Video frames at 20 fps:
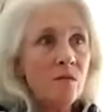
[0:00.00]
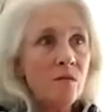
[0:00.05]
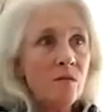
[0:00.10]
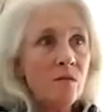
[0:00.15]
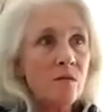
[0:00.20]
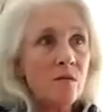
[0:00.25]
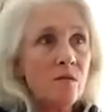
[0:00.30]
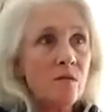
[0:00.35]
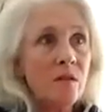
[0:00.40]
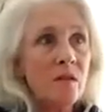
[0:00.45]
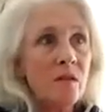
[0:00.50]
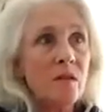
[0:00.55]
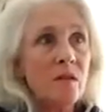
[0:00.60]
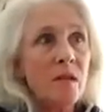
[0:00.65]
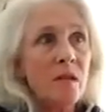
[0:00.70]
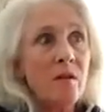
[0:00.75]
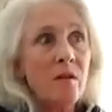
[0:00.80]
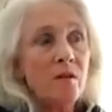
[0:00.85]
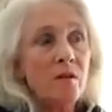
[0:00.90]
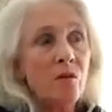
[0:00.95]
And
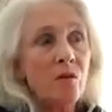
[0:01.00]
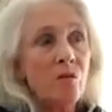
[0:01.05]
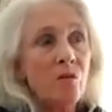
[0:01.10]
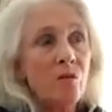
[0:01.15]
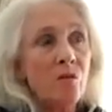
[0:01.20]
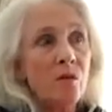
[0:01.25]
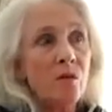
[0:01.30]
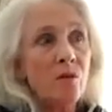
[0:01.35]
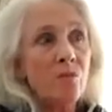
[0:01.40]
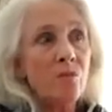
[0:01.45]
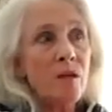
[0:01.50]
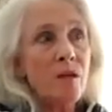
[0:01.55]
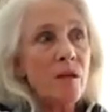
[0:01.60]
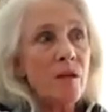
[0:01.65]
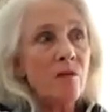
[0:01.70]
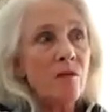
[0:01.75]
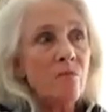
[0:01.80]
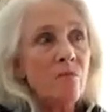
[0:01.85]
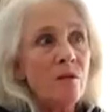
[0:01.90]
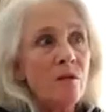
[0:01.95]
this is how it's always
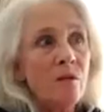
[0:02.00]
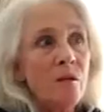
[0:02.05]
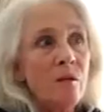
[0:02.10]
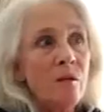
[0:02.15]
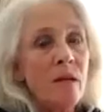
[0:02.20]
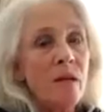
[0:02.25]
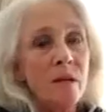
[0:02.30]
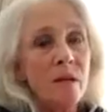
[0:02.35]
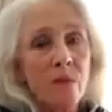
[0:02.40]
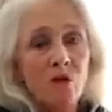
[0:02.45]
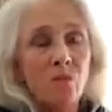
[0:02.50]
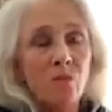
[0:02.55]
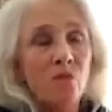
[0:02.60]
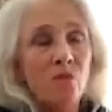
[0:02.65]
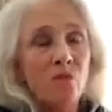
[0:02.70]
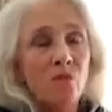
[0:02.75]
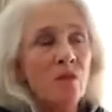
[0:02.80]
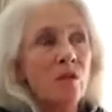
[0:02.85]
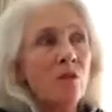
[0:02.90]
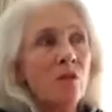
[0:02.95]
been, but I'm
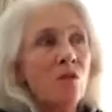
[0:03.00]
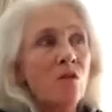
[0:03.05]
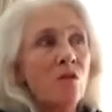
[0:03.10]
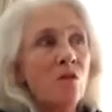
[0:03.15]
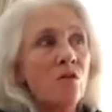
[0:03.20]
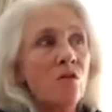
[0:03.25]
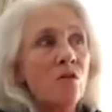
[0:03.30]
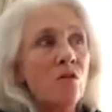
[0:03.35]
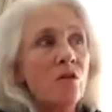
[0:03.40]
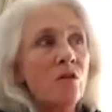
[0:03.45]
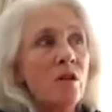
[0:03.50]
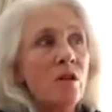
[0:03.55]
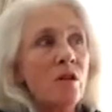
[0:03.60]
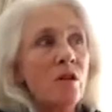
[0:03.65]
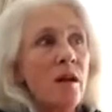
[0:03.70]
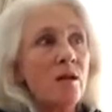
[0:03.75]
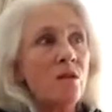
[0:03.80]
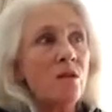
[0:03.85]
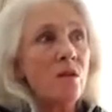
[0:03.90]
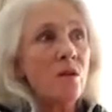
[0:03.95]
getting much more in
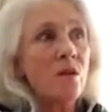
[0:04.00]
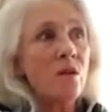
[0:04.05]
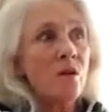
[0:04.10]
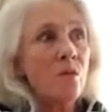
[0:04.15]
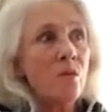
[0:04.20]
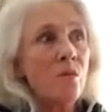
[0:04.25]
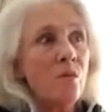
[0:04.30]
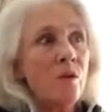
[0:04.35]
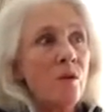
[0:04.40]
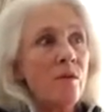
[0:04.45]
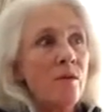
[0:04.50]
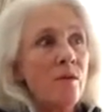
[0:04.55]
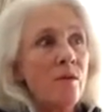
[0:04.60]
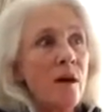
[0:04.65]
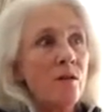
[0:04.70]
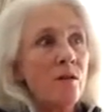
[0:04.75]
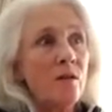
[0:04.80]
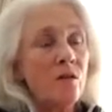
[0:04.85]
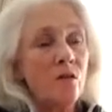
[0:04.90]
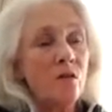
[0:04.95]
contact with
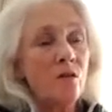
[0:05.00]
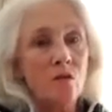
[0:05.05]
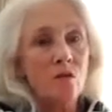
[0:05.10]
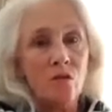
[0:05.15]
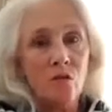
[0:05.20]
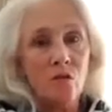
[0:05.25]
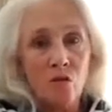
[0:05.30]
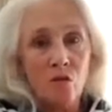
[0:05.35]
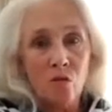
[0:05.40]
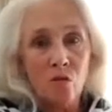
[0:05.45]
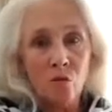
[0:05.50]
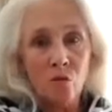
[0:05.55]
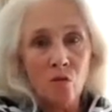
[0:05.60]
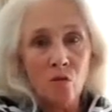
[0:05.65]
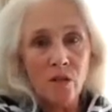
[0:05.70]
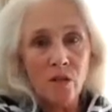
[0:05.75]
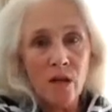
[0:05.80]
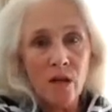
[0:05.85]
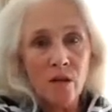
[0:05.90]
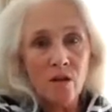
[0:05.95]
that sort of
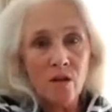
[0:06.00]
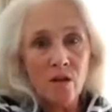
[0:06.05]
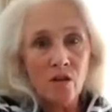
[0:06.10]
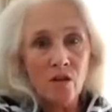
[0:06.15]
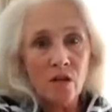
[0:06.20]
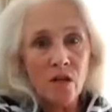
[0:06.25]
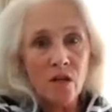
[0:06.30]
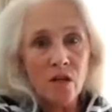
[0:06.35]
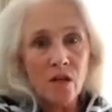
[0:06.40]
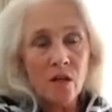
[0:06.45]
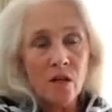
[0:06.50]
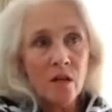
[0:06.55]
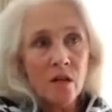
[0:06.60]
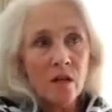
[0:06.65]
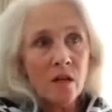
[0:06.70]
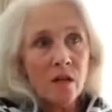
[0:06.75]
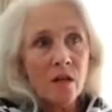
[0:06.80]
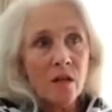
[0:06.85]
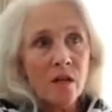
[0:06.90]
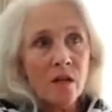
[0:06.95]
source energy,